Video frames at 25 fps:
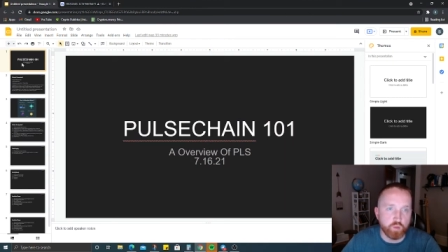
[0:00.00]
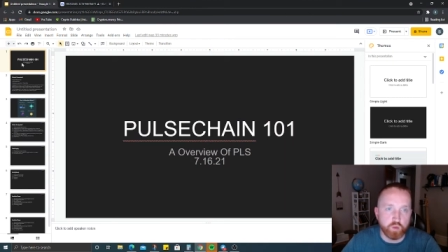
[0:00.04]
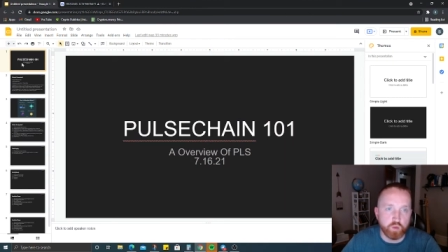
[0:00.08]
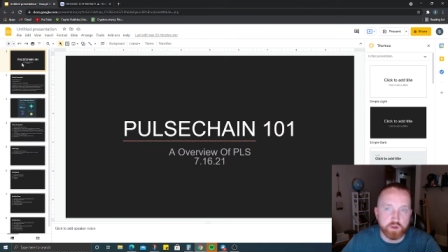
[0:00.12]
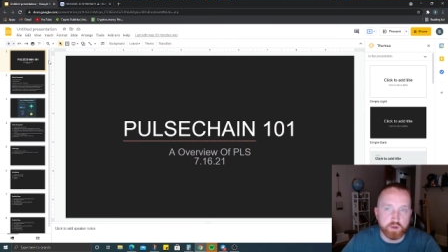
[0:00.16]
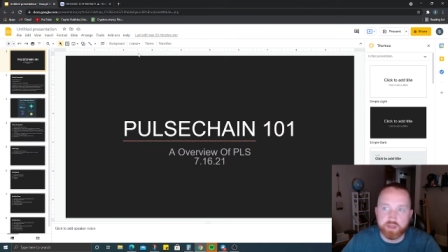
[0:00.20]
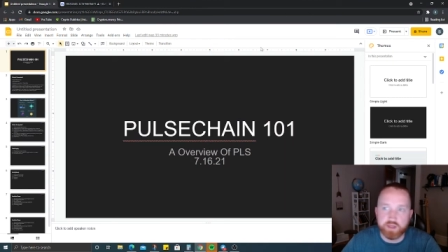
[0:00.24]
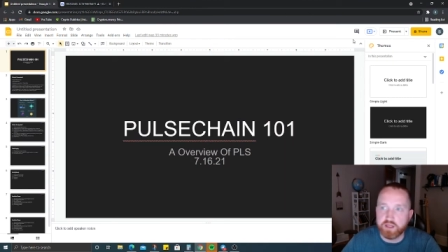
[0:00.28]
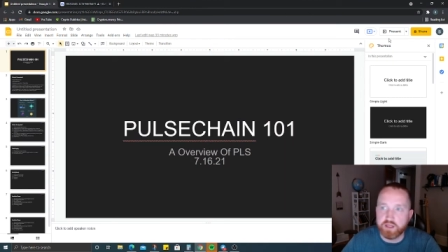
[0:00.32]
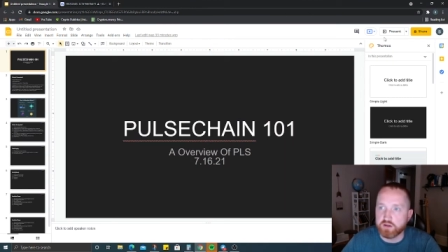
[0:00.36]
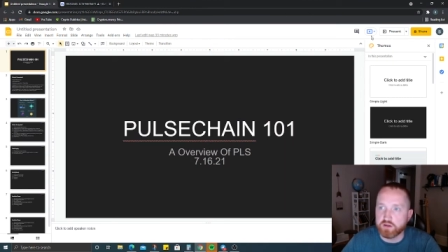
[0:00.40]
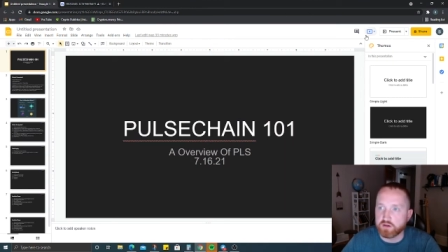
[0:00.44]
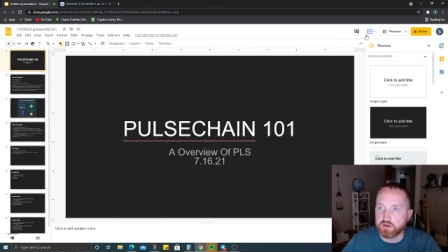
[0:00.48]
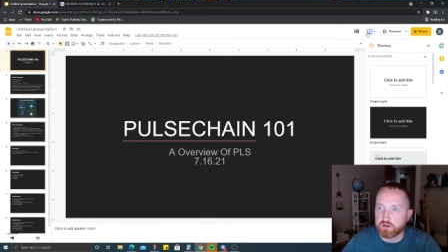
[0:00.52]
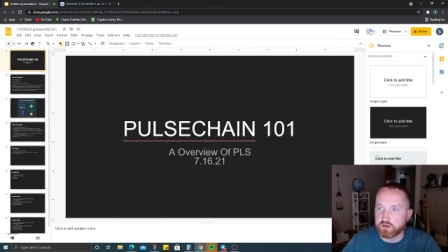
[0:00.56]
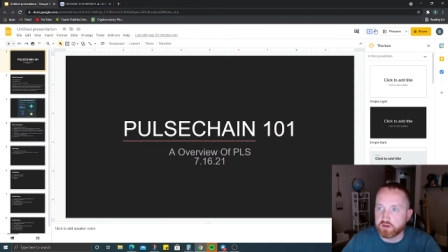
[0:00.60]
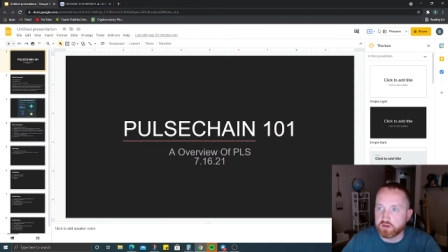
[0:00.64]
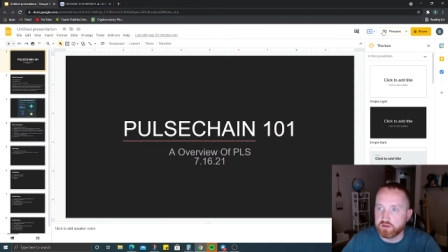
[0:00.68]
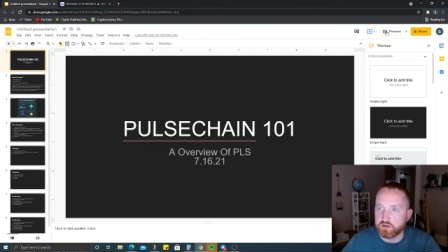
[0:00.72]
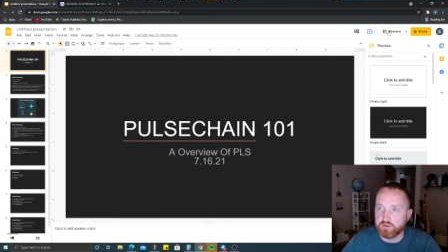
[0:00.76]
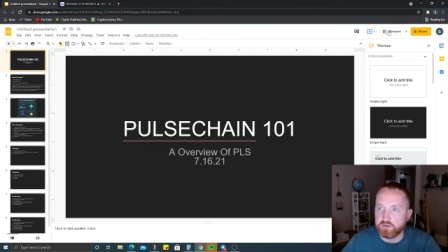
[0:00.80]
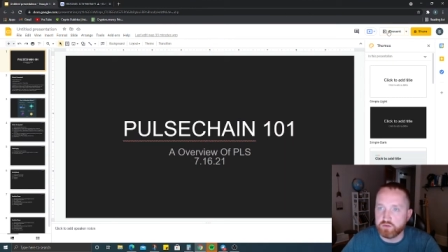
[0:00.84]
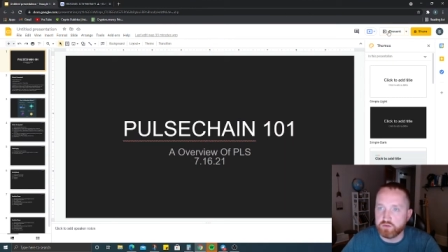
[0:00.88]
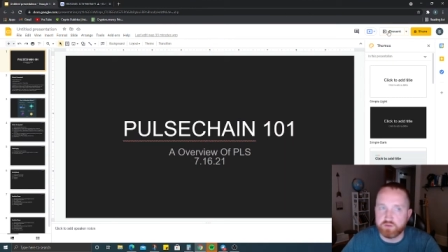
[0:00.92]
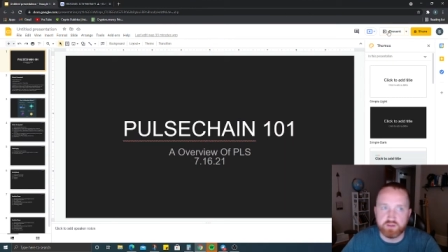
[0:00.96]
we are going
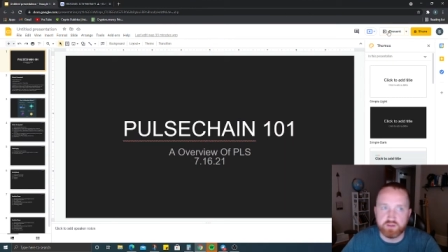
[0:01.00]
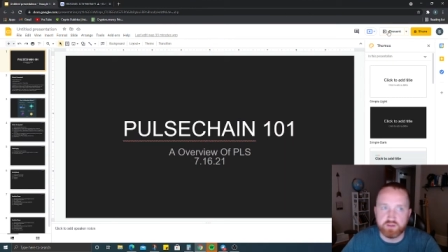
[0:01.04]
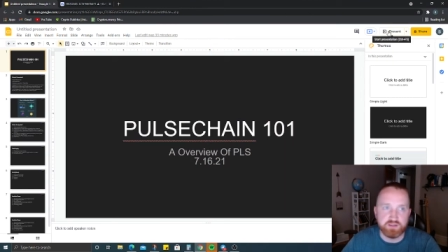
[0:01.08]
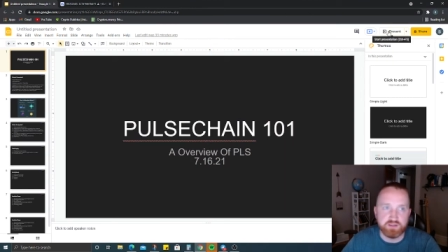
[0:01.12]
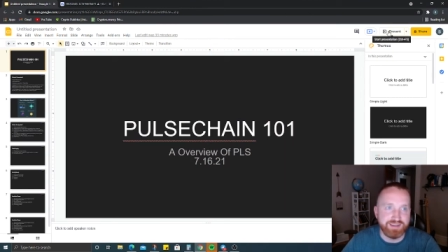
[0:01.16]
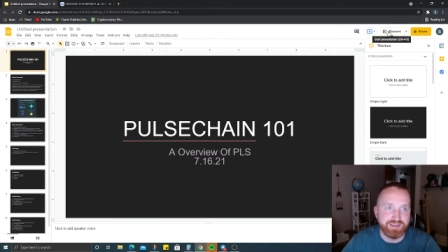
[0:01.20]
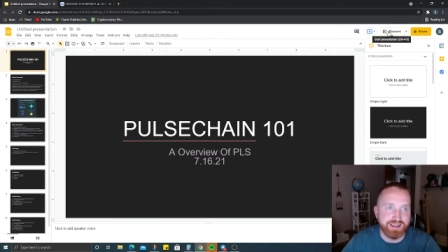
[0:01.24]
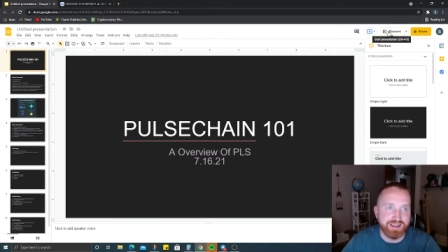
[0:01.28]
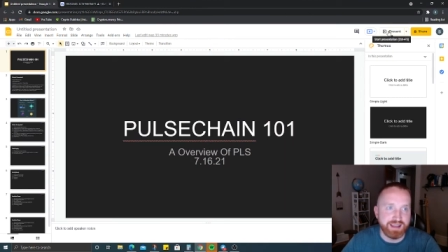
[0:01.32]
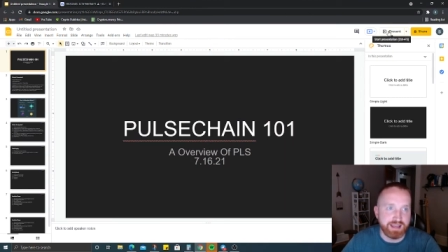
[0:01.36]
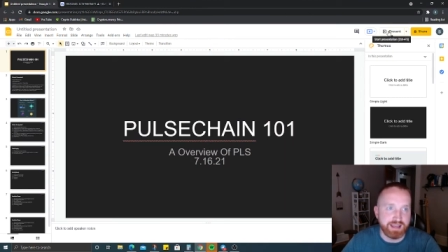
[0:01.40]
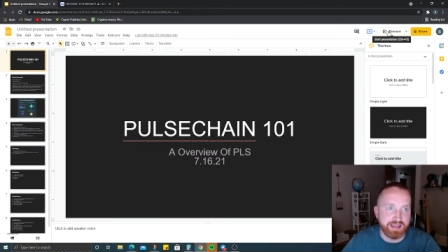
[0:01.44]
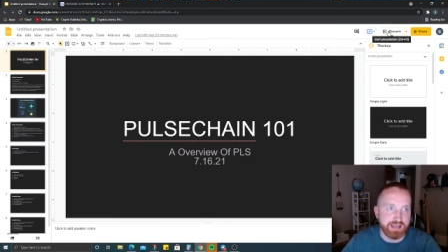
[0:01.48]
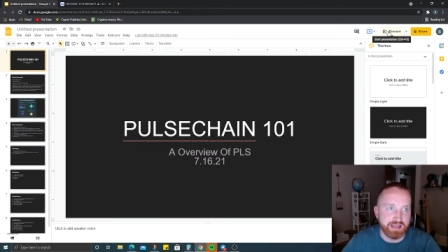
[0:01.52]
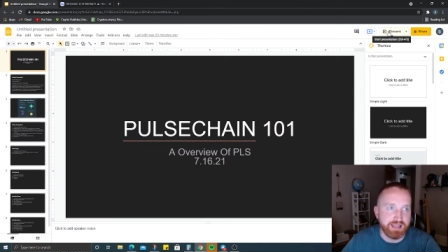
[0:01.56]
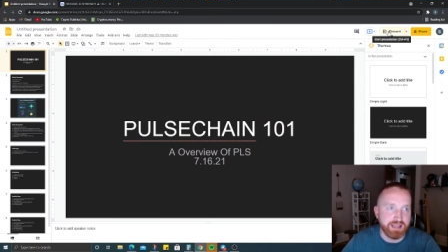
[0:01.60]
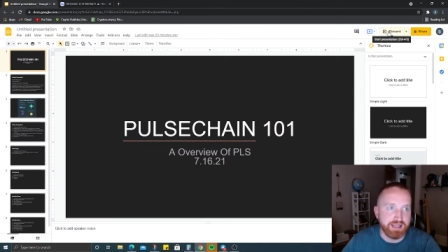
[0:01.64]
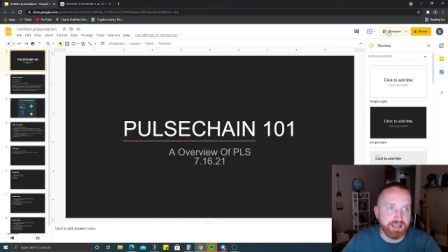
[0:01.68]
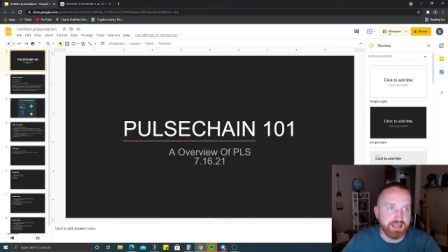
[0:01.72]
to do today